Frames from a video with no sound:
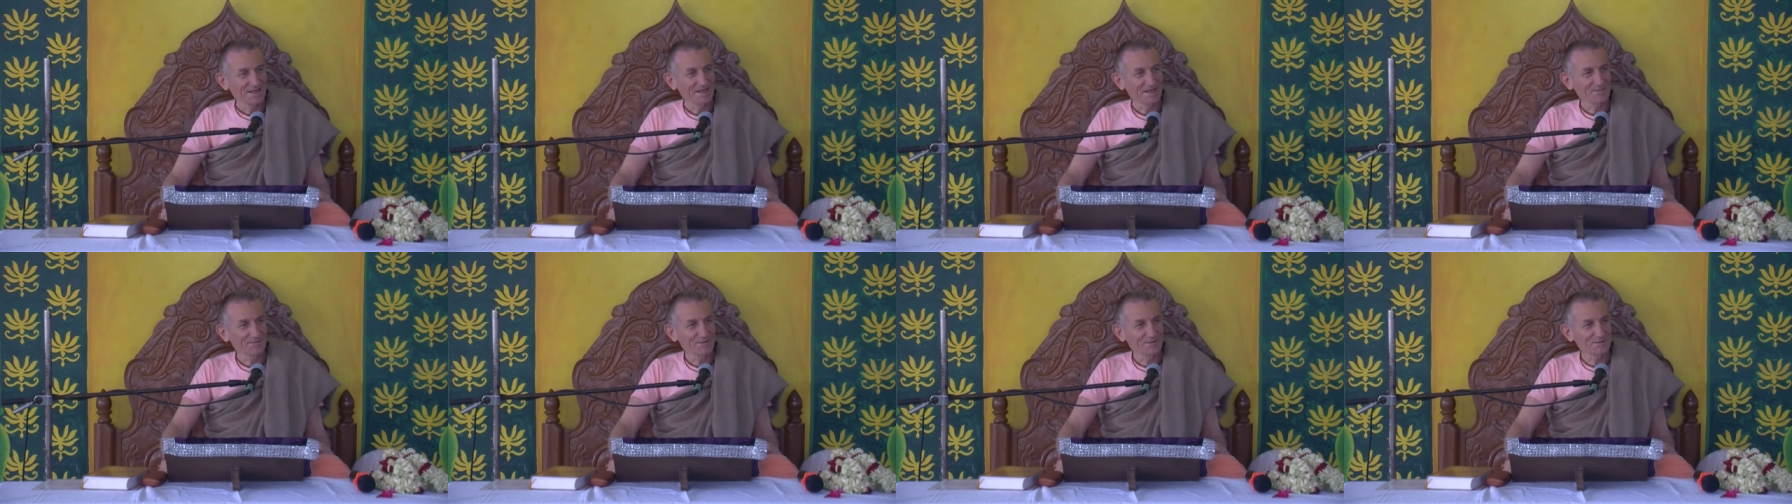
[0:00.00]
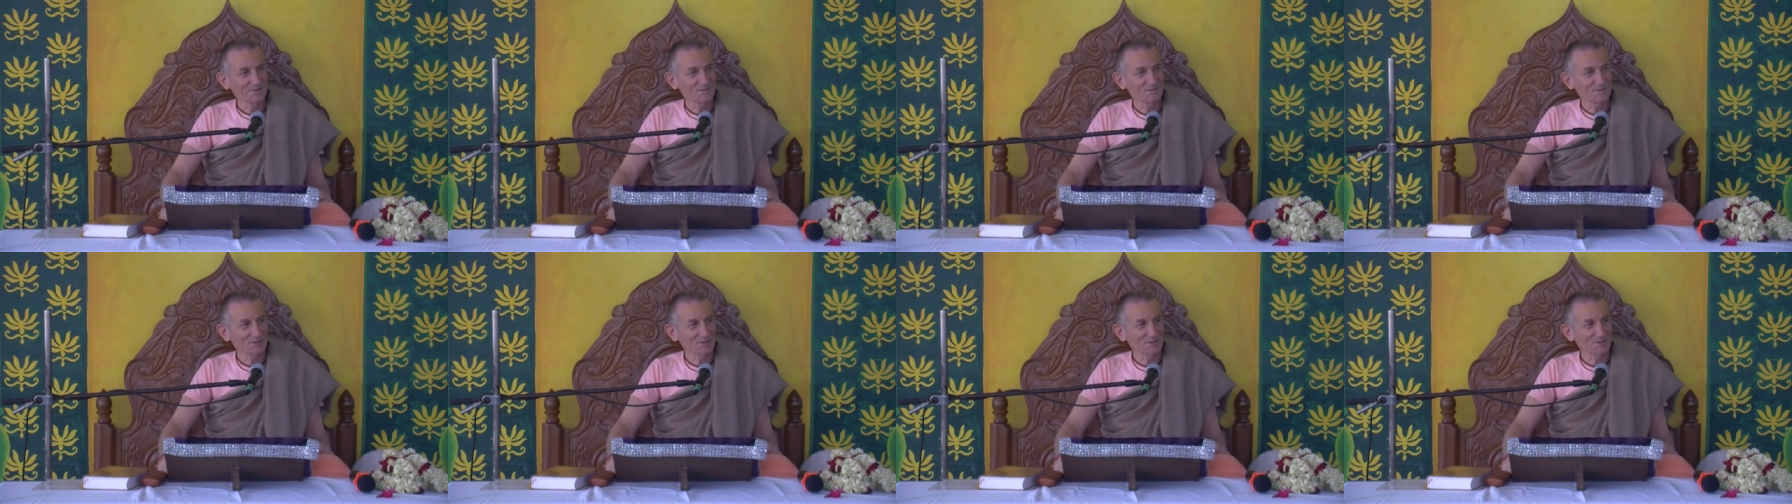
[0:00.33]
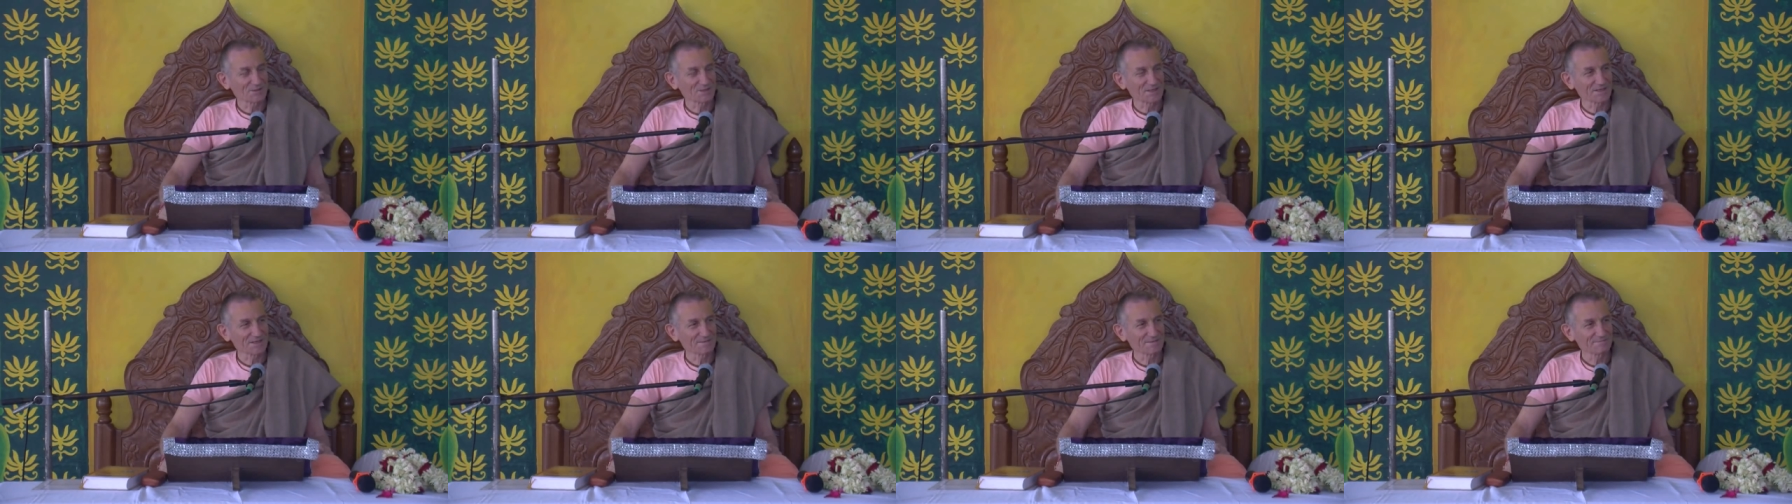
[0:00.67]
he, he was
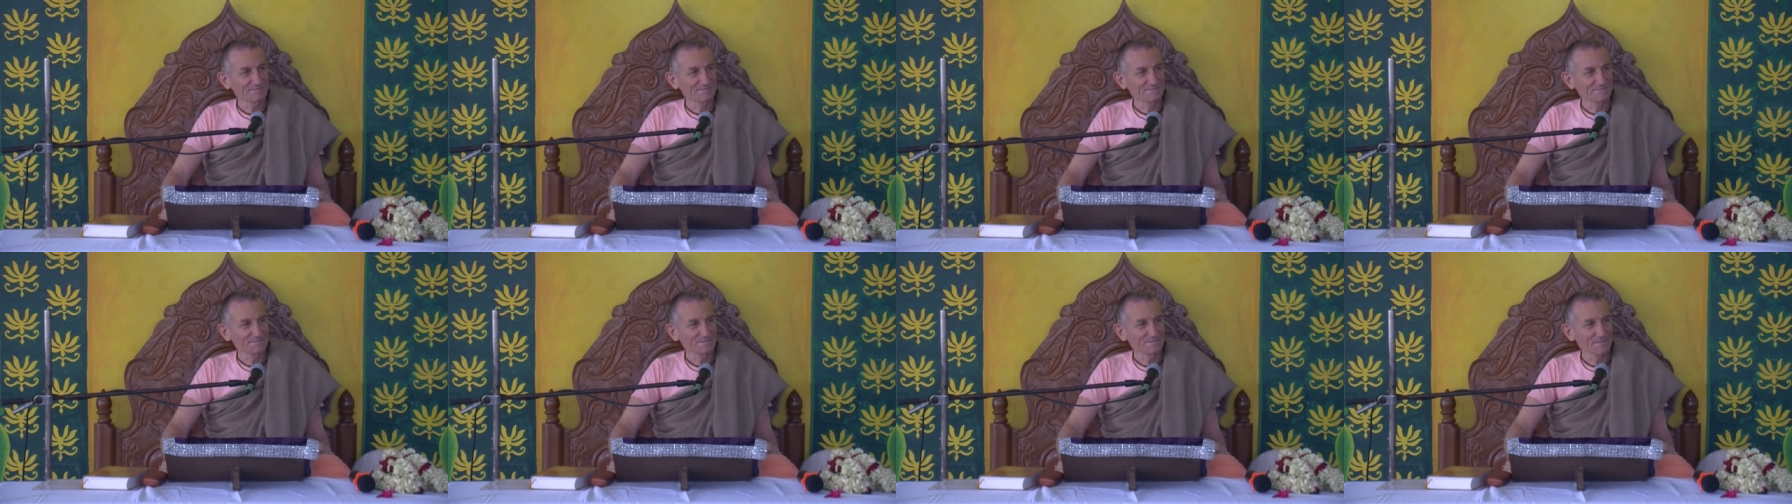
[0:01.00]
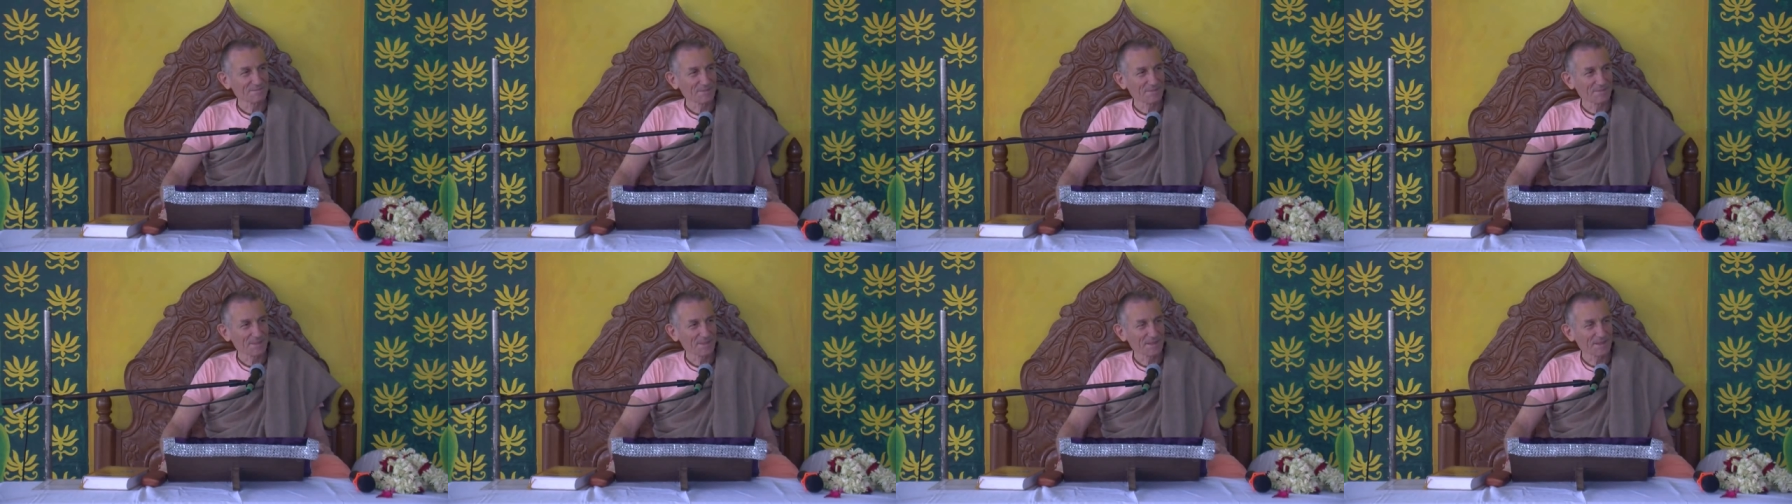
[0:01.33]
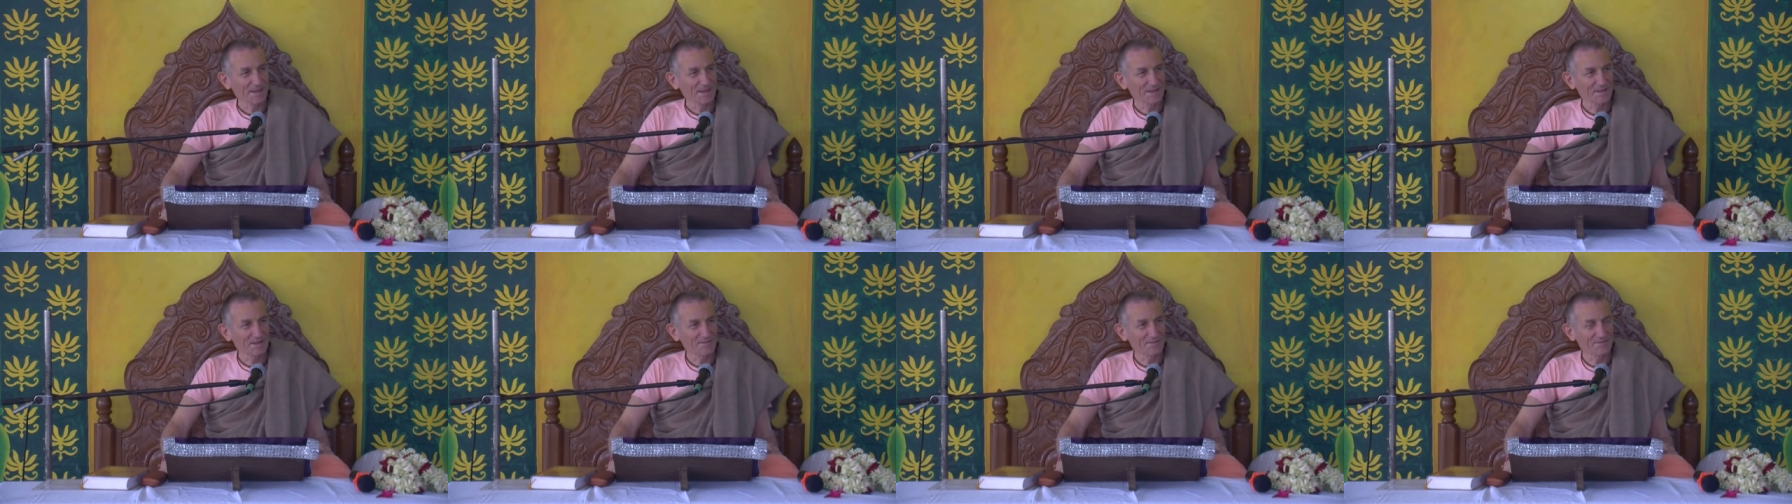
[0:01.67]
watching.
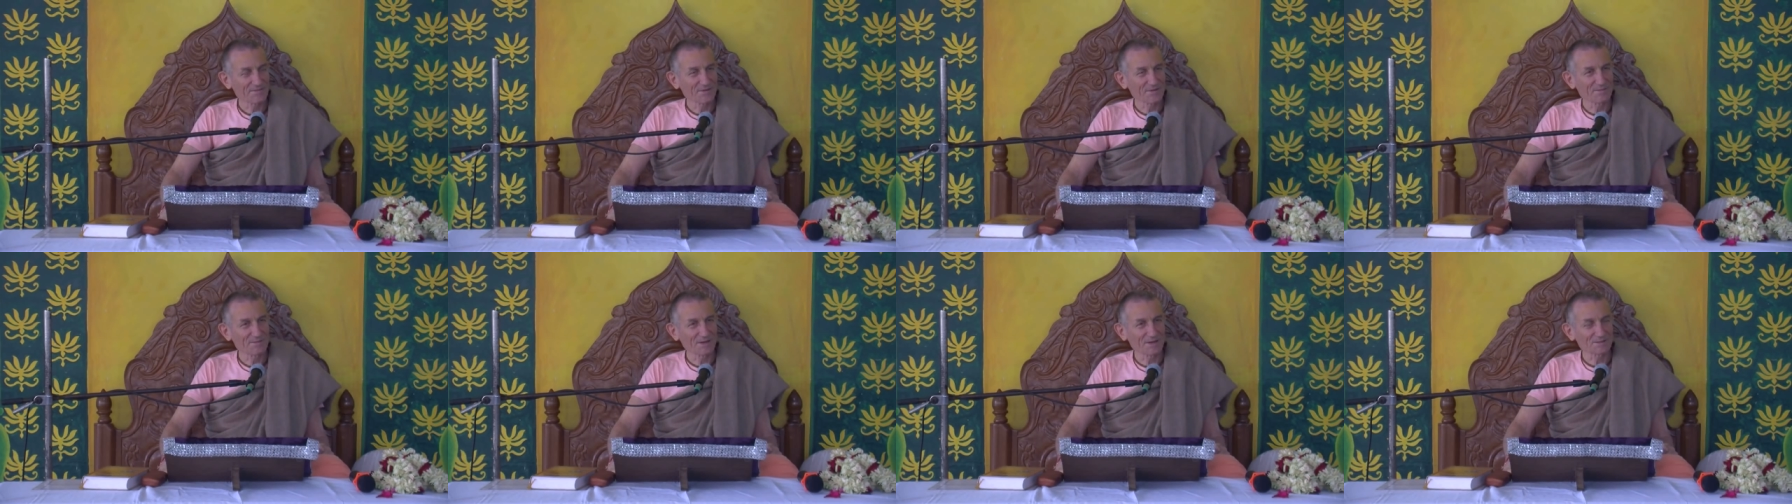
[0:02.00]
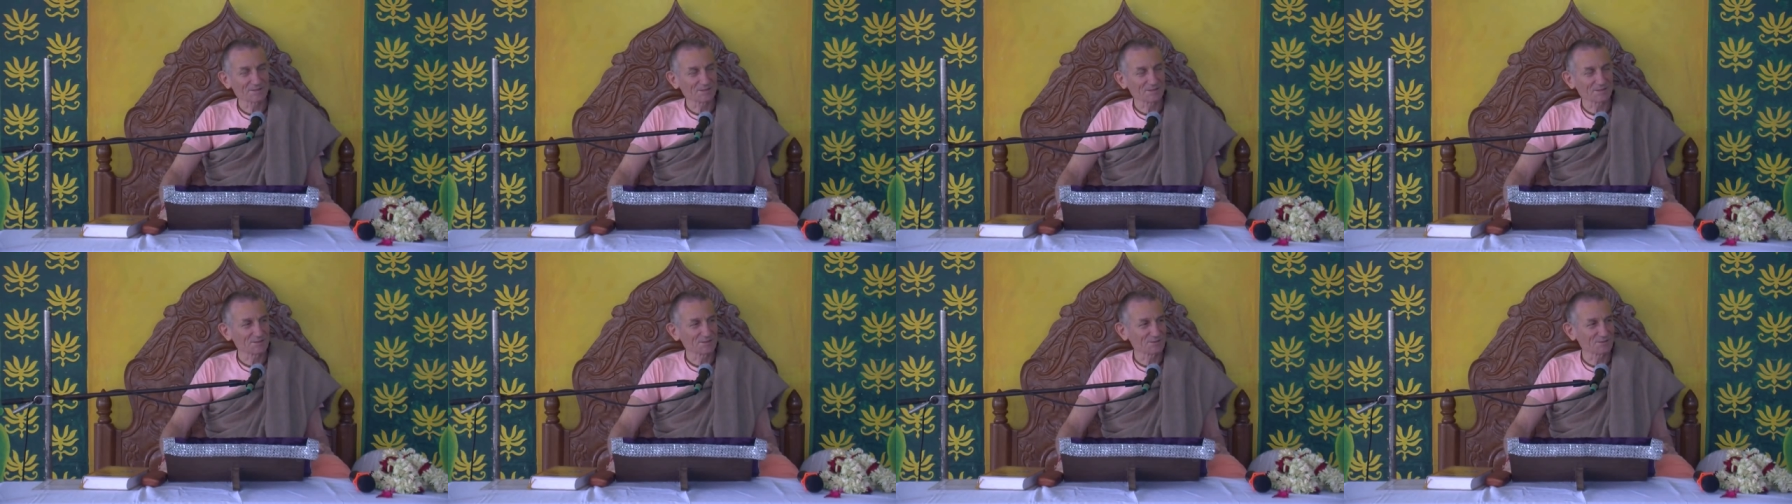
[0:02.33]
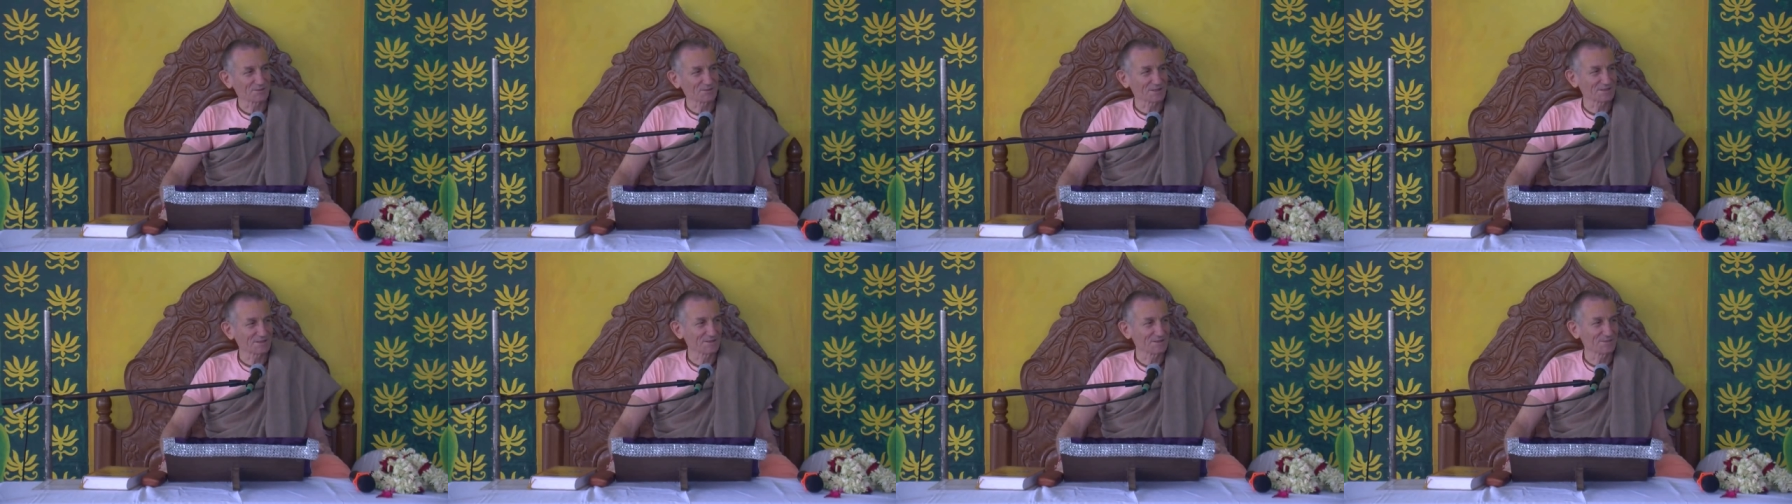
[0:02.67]
Not very much
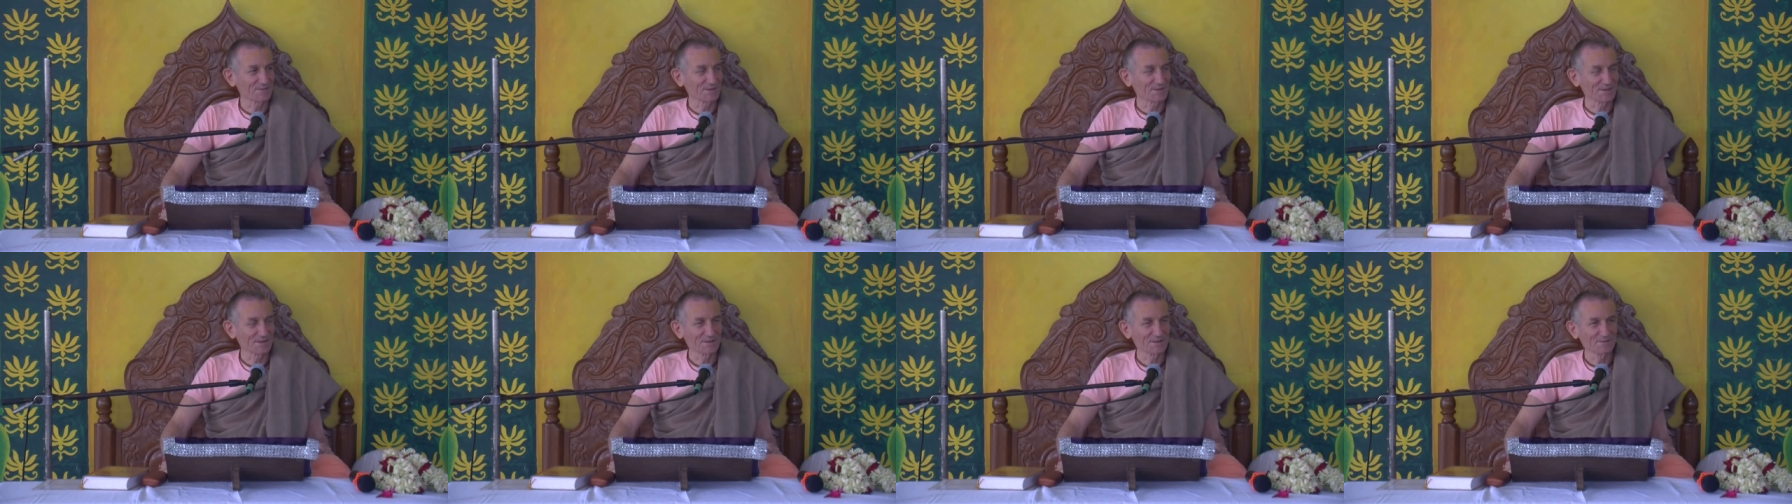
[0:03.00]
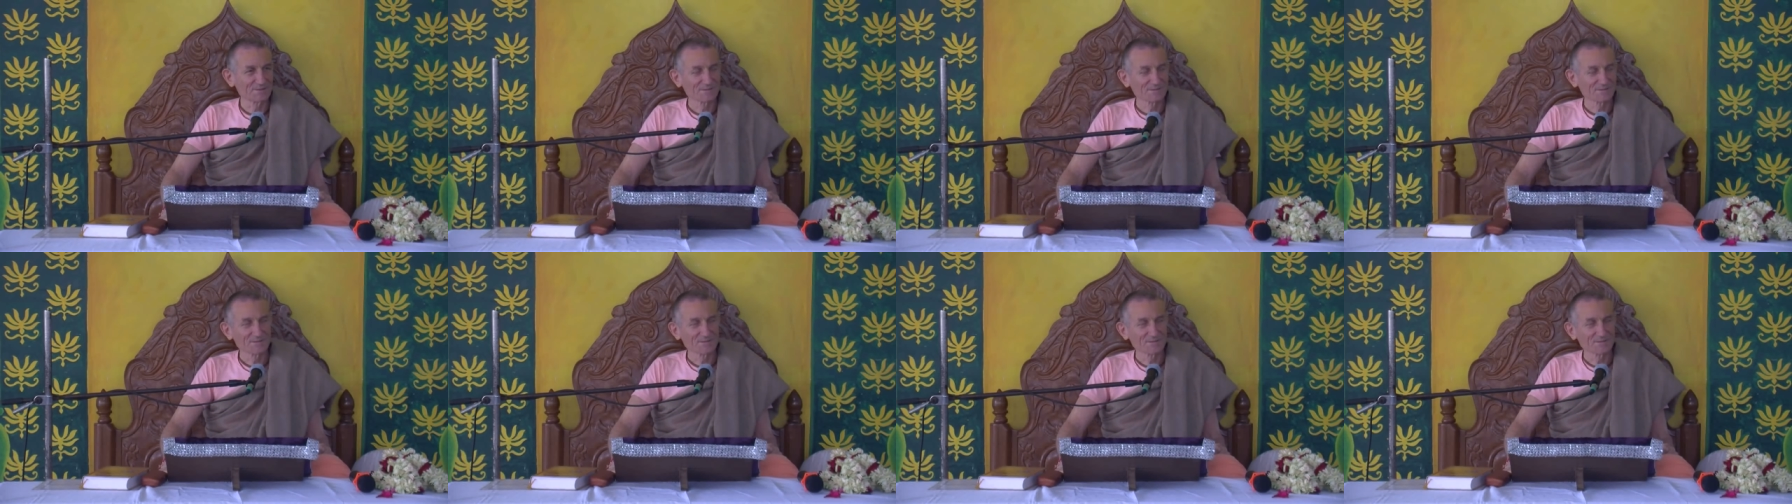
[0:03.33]
interested, but.